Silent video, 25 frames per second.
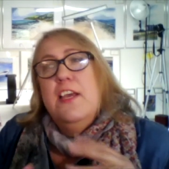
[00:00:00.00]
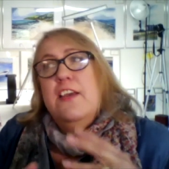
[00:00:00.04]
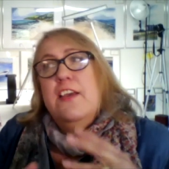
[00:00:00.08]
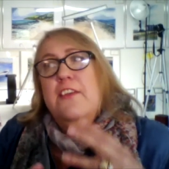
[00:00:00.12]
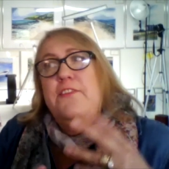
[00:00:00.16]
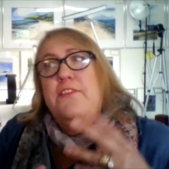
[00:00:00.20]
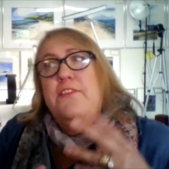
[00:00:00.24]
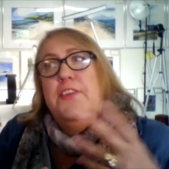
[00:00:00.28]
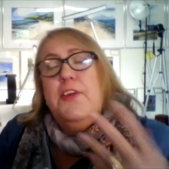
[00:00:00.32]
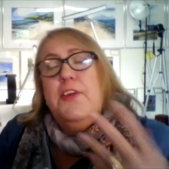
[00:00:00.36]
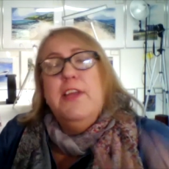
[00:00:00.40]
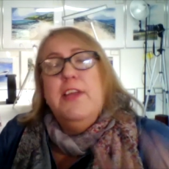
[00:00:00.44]

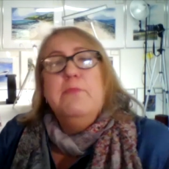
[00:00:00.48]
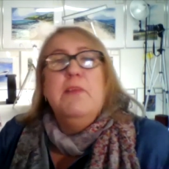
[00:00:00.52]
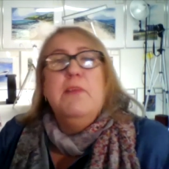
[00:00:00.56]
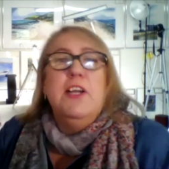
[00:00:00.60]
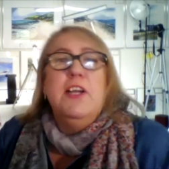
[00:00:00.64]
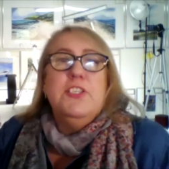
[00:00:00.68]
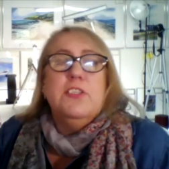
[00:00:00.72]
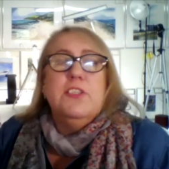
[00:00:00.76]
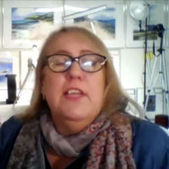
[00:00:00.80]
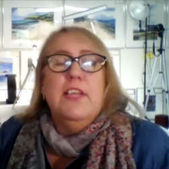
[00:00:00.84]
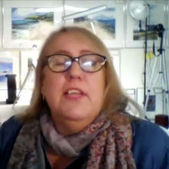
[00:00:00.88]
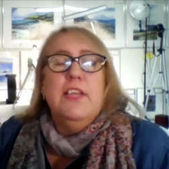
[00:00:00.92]
very
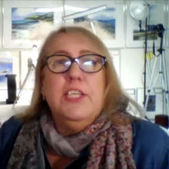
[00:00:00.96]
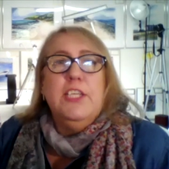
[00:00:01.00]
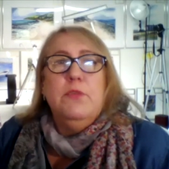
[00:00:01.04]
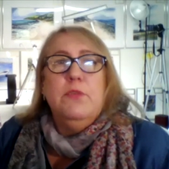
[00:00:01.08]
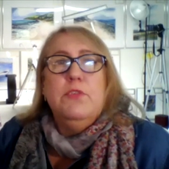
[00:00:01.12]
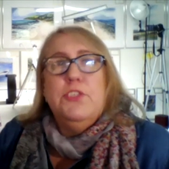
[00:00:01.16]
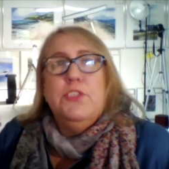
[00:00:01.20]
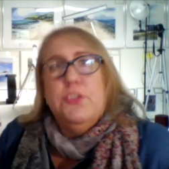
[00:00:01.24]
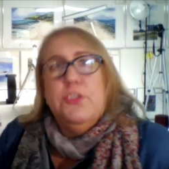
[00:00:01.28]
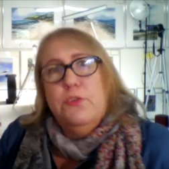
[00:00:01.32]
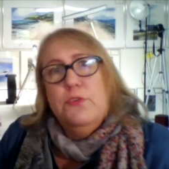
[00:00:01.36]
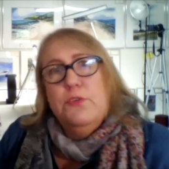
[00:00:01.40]
much like you
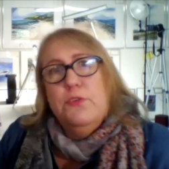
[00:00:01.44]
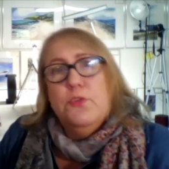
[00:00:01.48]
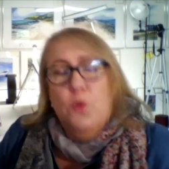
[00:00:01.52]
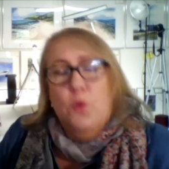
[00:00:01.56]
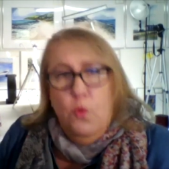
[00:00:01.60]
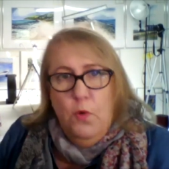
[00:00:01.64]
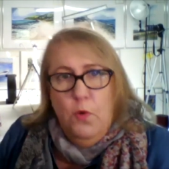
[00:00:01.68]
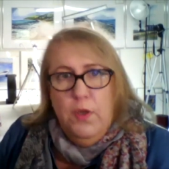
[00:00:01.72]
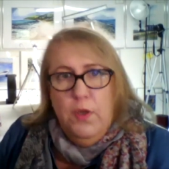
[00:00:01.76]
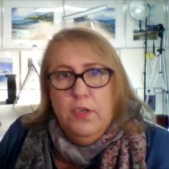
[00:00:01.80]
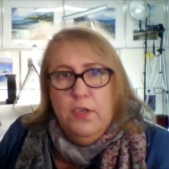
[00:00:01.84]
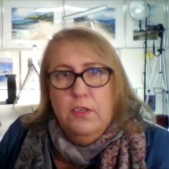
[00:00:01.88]
would use
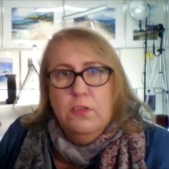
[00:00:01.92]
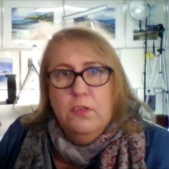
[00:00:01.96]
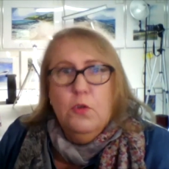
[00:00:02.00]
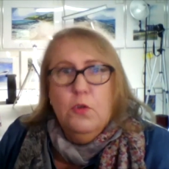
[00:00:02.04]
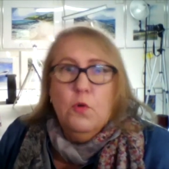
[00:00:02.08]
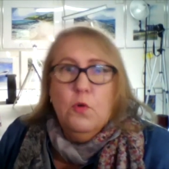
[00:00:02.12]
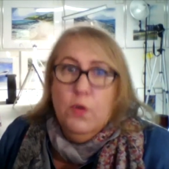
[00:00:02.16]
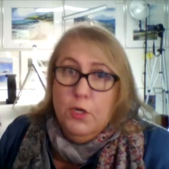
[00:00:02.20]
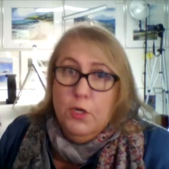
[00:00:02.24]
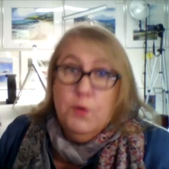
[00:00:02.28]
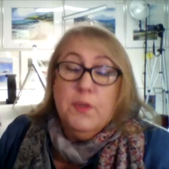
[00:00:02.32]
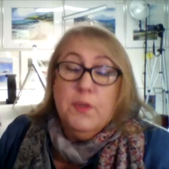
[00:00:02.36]
oil
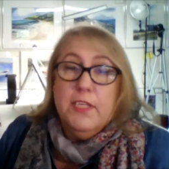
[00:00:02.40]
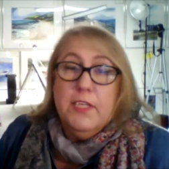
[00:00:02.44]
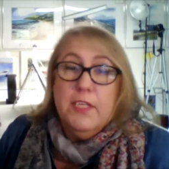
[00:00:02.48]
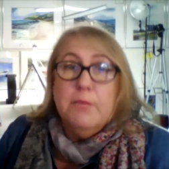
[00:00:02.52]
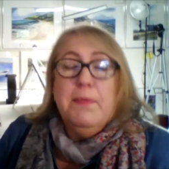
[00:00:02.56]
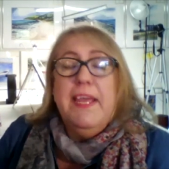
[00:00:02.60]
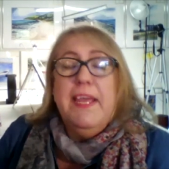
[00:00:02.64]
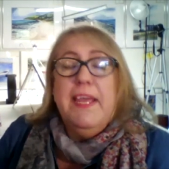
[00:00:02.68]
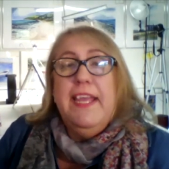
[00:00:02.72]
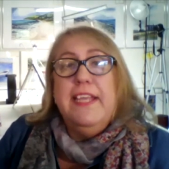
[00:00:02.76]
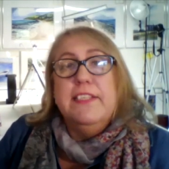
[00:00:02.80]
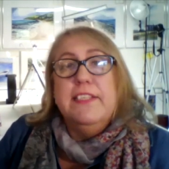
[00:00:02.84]
or acrylic paints.